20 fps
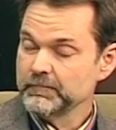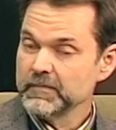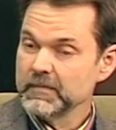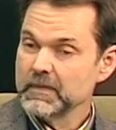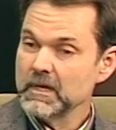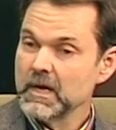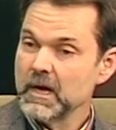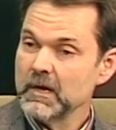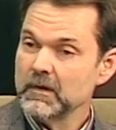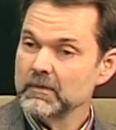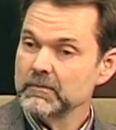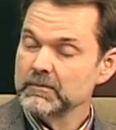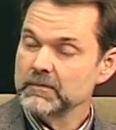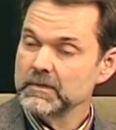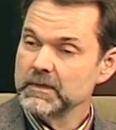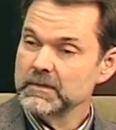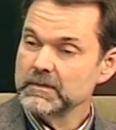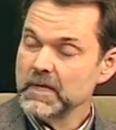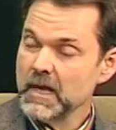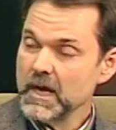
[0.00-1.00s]
Now,
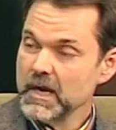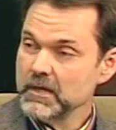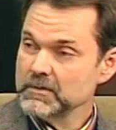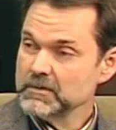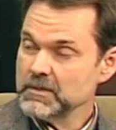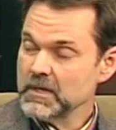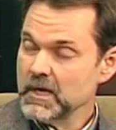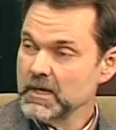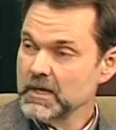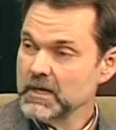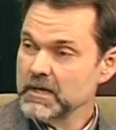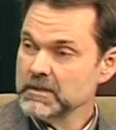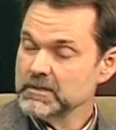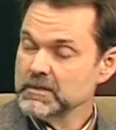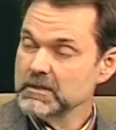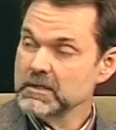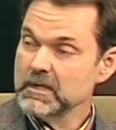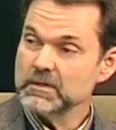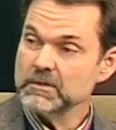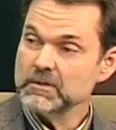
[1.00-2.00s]
the downside is
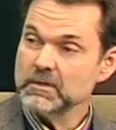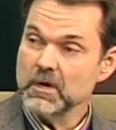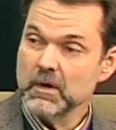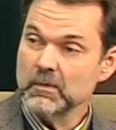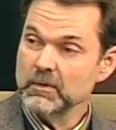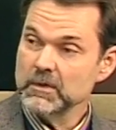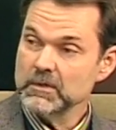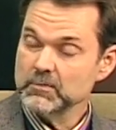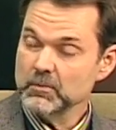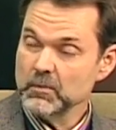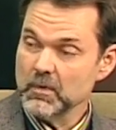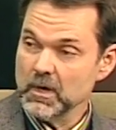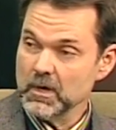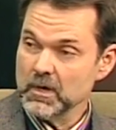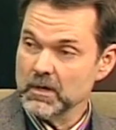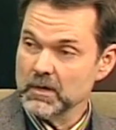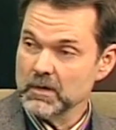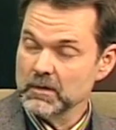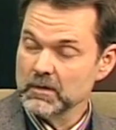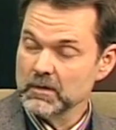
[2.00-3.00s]
it doesn't always
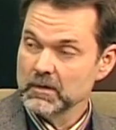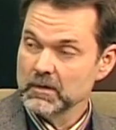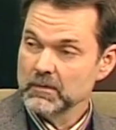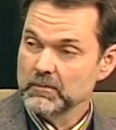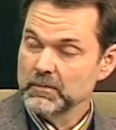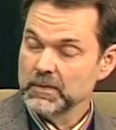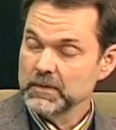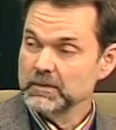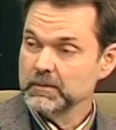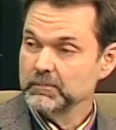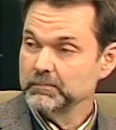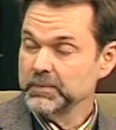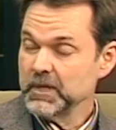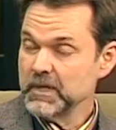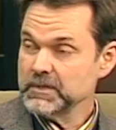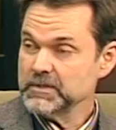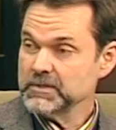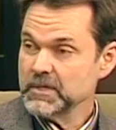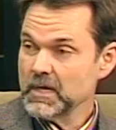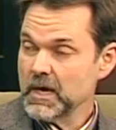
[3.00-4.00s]
work, but the
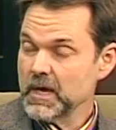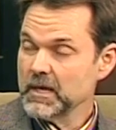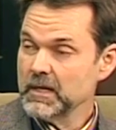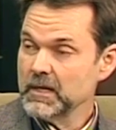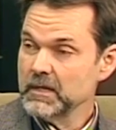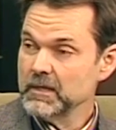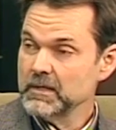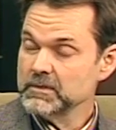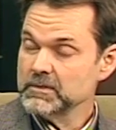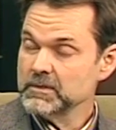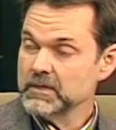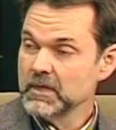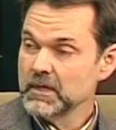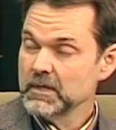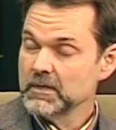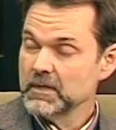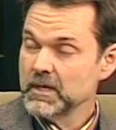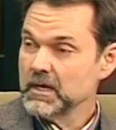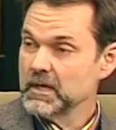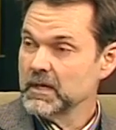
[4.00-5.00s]
plus side is
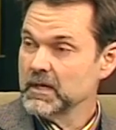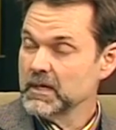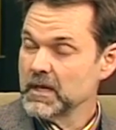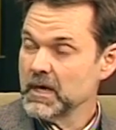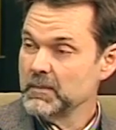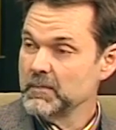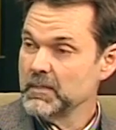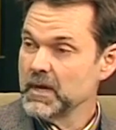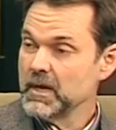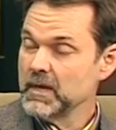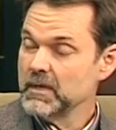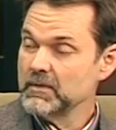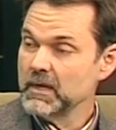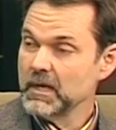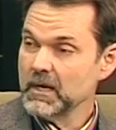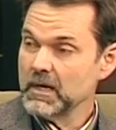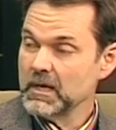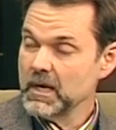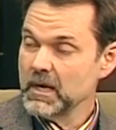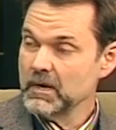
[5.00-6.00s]
they can come in, they
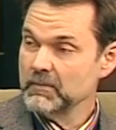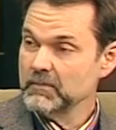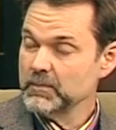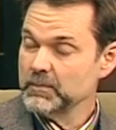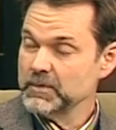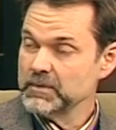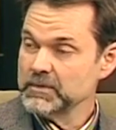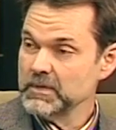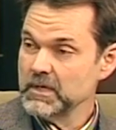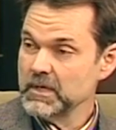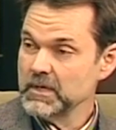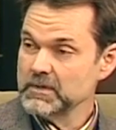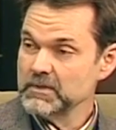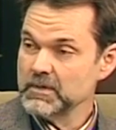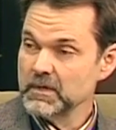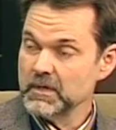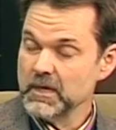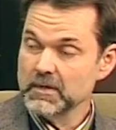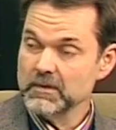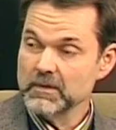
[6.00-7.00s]
can have the
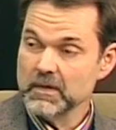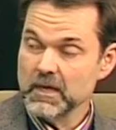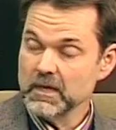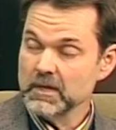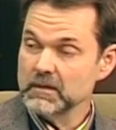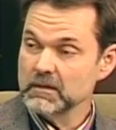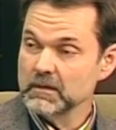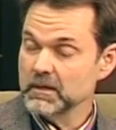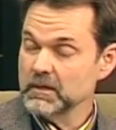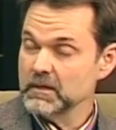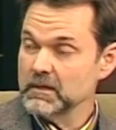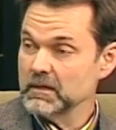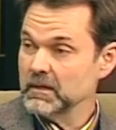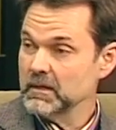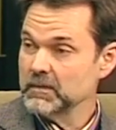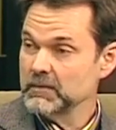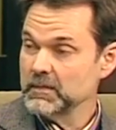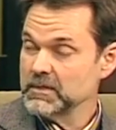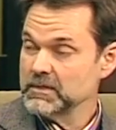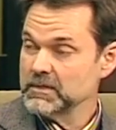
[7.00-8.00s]
procedure, and they can
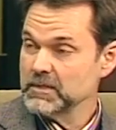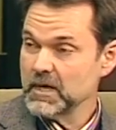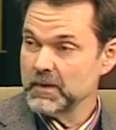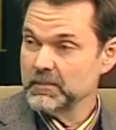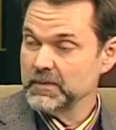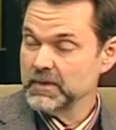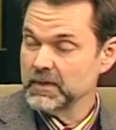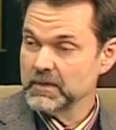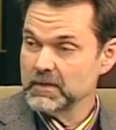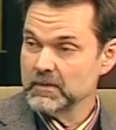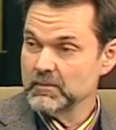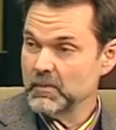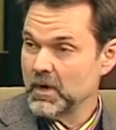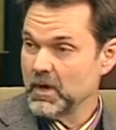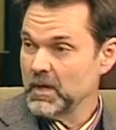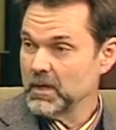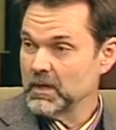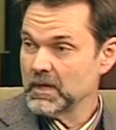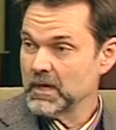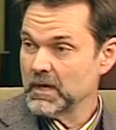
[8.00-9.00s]
literally be shopping in the
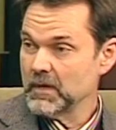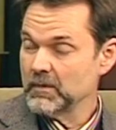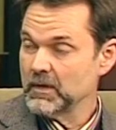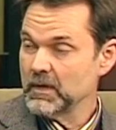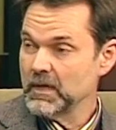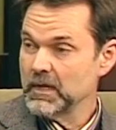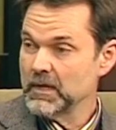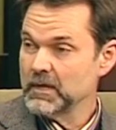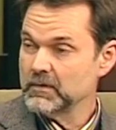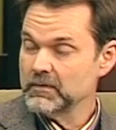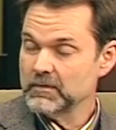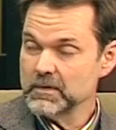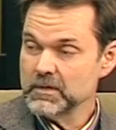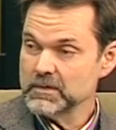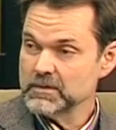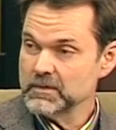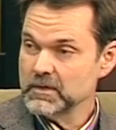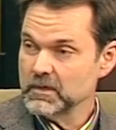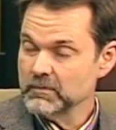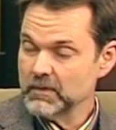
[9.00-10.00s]
mall an hour later. There
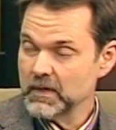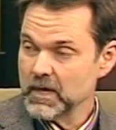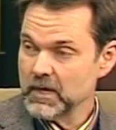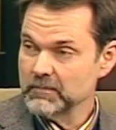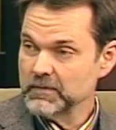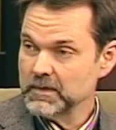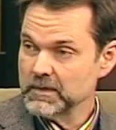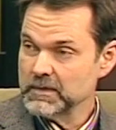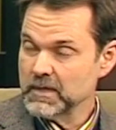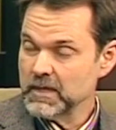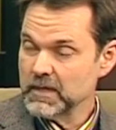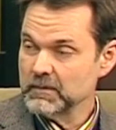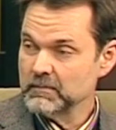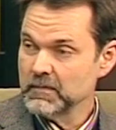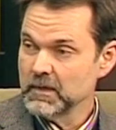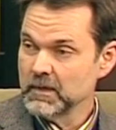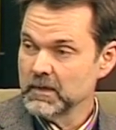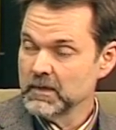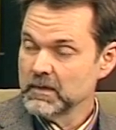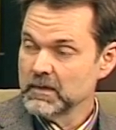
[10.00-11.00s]
is no recovery time.
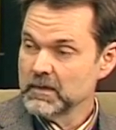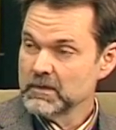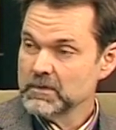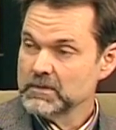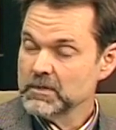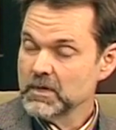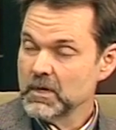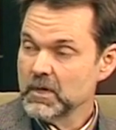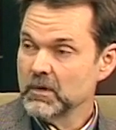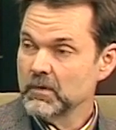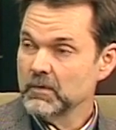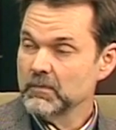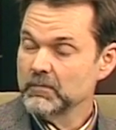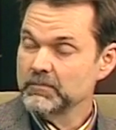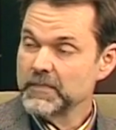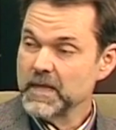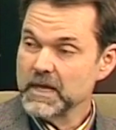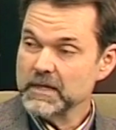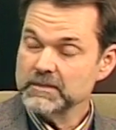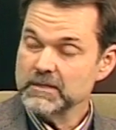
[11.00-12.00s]
So
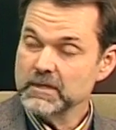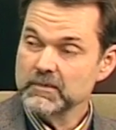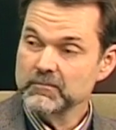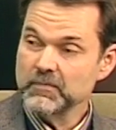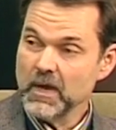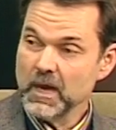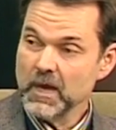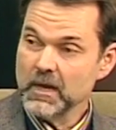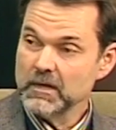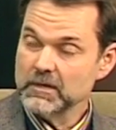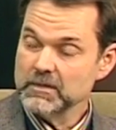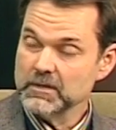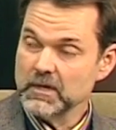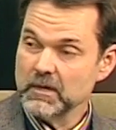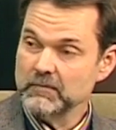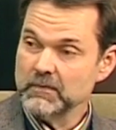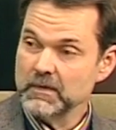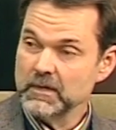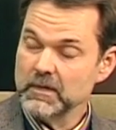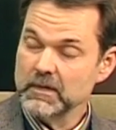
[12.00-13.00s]
that's the advantage
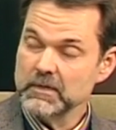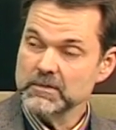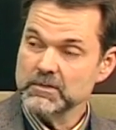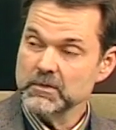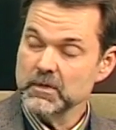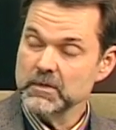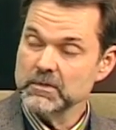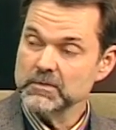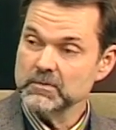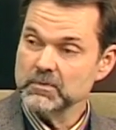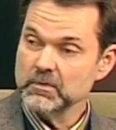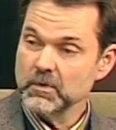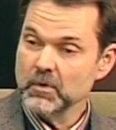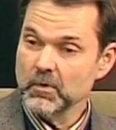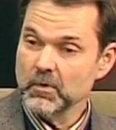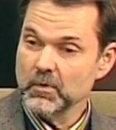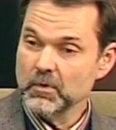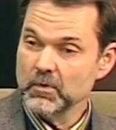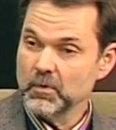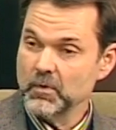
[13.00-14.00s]
of it. And so it's
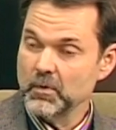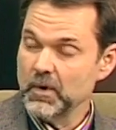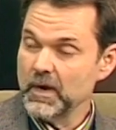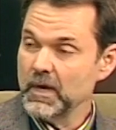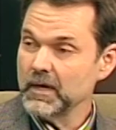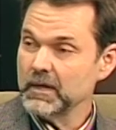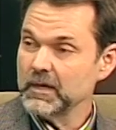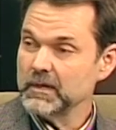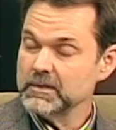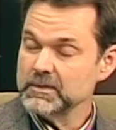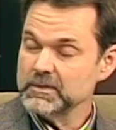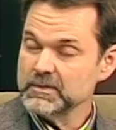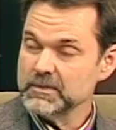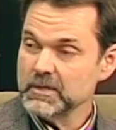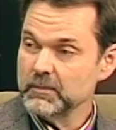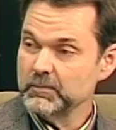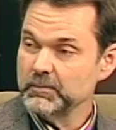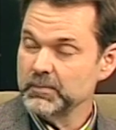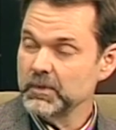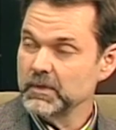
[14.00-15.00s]
quick, it's
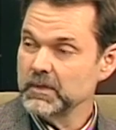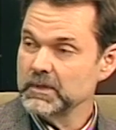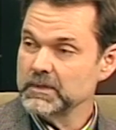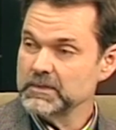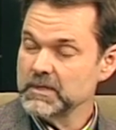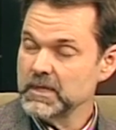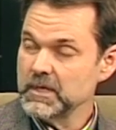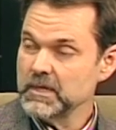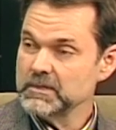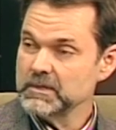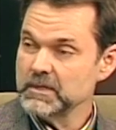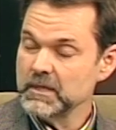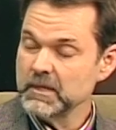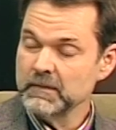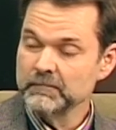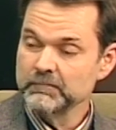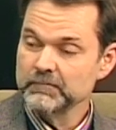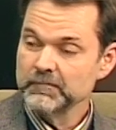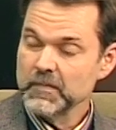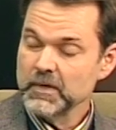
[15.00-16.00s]
simple, it's easy.
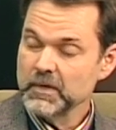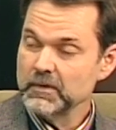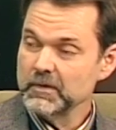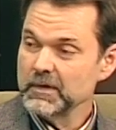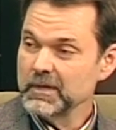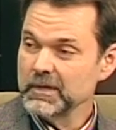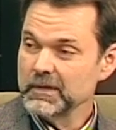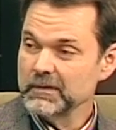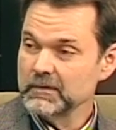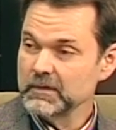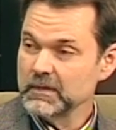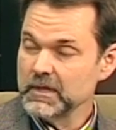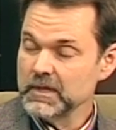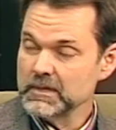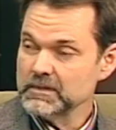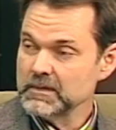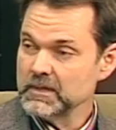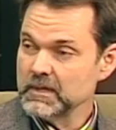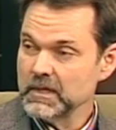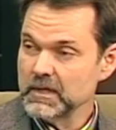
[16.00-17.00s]
There really
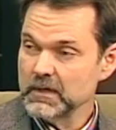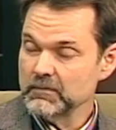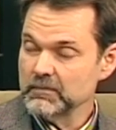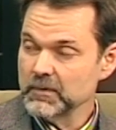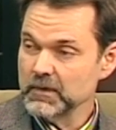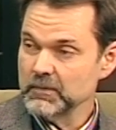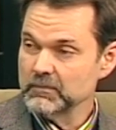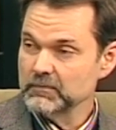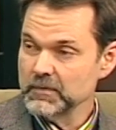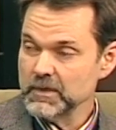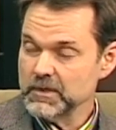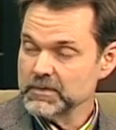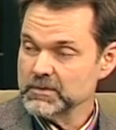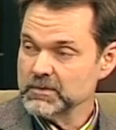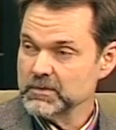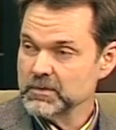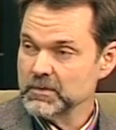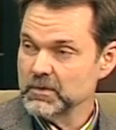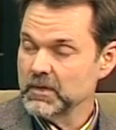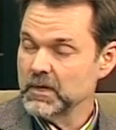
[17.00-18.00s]
isn't any real risk
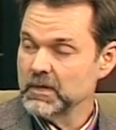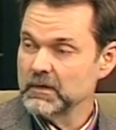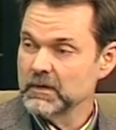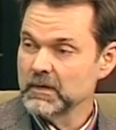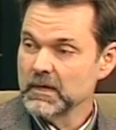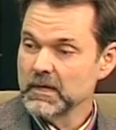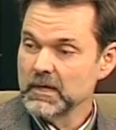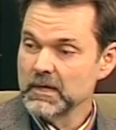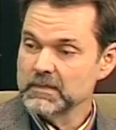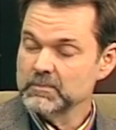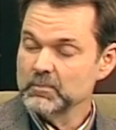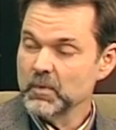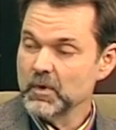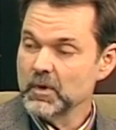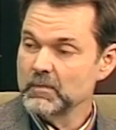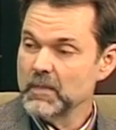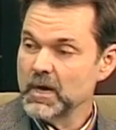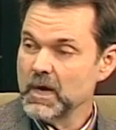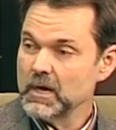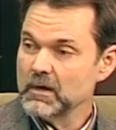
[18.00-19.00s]
to it. It's more a
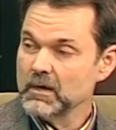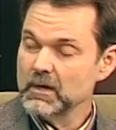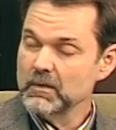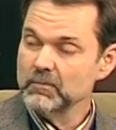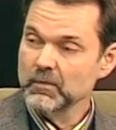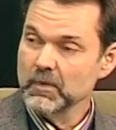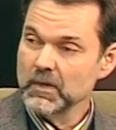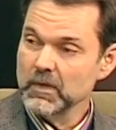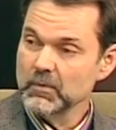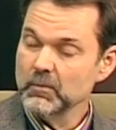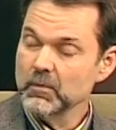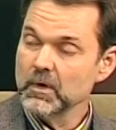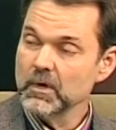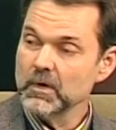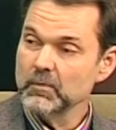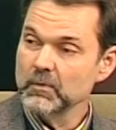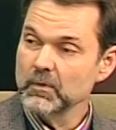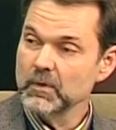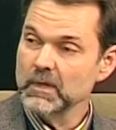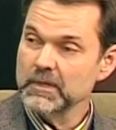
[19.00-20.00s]
matter of will it work,
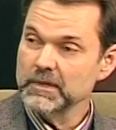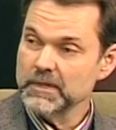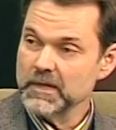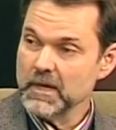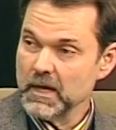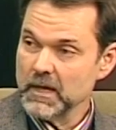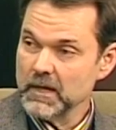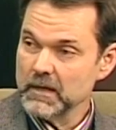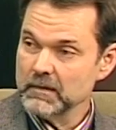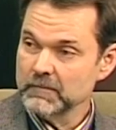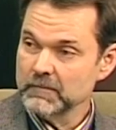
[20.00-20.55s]
will it not?